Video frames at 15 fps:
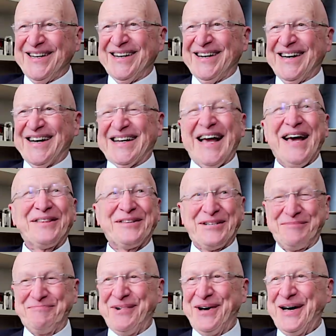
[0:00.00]
a
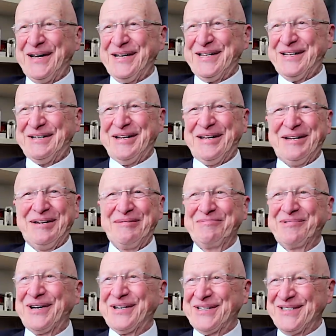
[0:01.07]
Catholic spy in
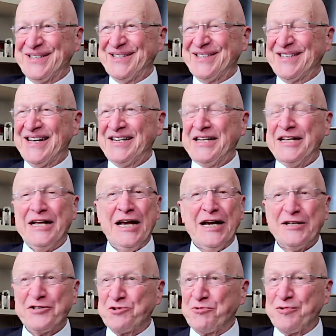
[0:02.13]
Protestants. And he
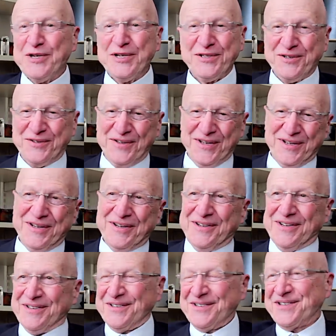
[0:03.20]
has greased the
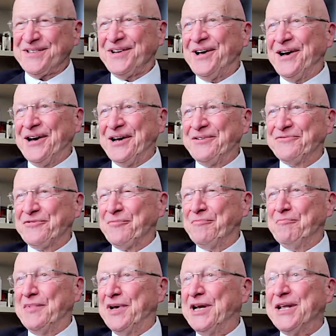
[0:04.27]
slide for
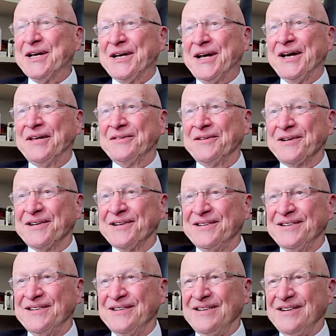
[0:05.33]
many a Catholic,
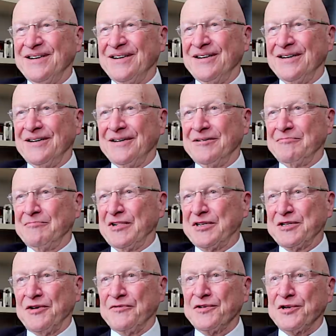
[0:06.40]

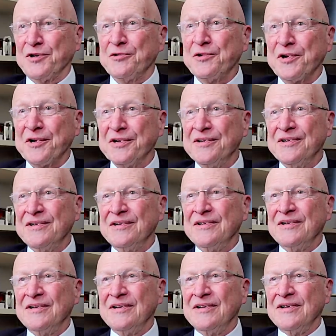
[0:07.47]
myself included.
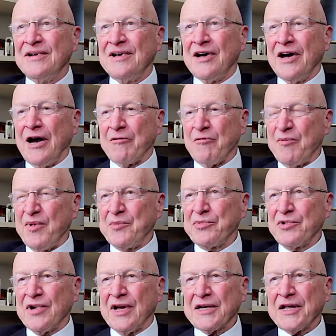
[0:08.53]
I
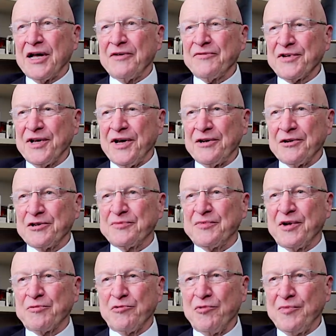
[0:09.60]
remember at Calvin College,
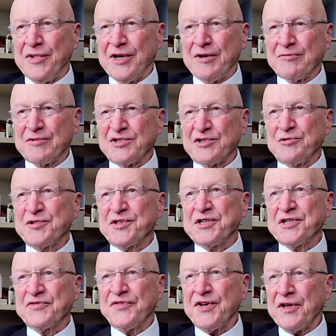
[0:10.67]
my roommate was
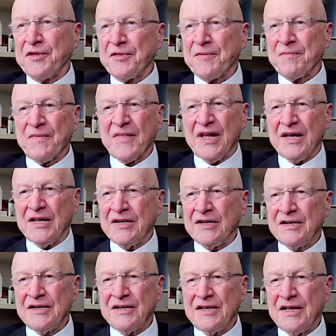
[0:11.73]
losing his faith,
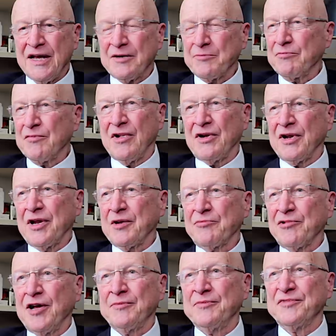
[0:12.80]
and he had a lot of
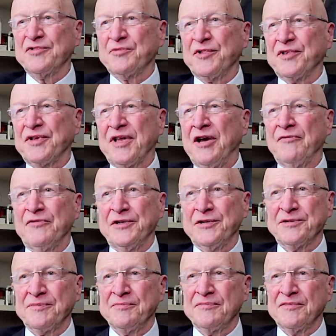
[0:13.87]
problems with
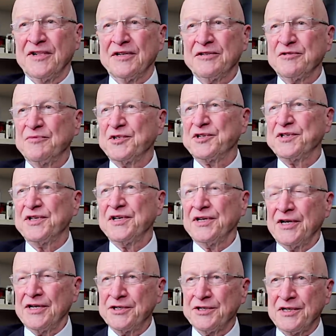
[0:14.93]
Calvinism, not so much
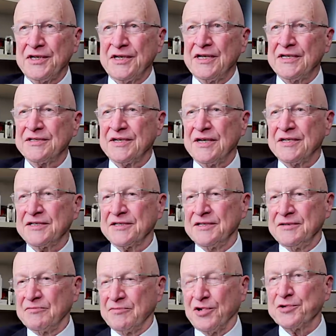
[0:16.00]
theologically as
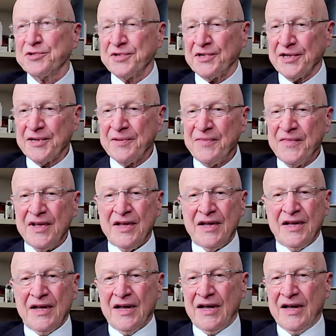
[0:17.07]
personally.
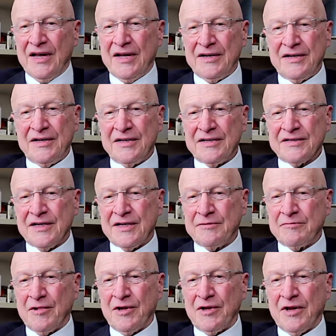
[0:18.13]
And he
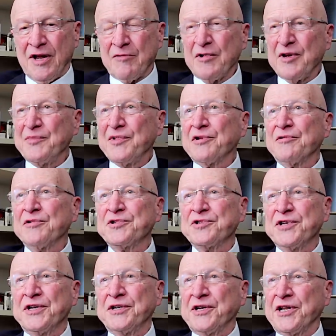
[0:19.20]
said, well, I read Mere
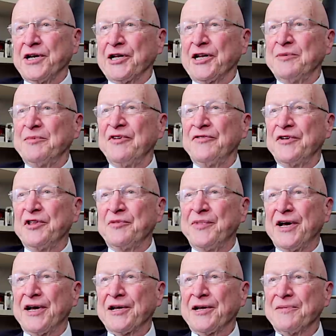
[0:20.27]
Christianity and I got my faith
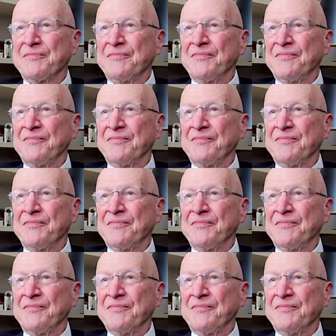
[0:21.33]
back.